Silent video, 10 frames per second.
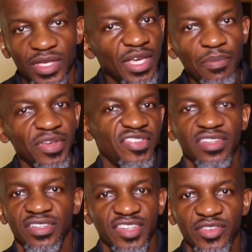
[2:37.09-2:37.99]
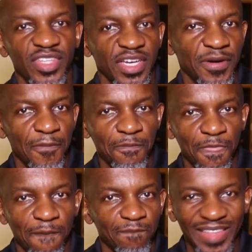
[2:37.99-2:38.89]
imbeciles out there
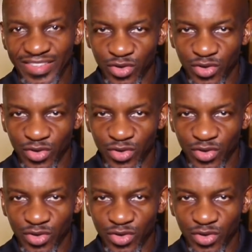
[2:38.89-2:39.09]
that the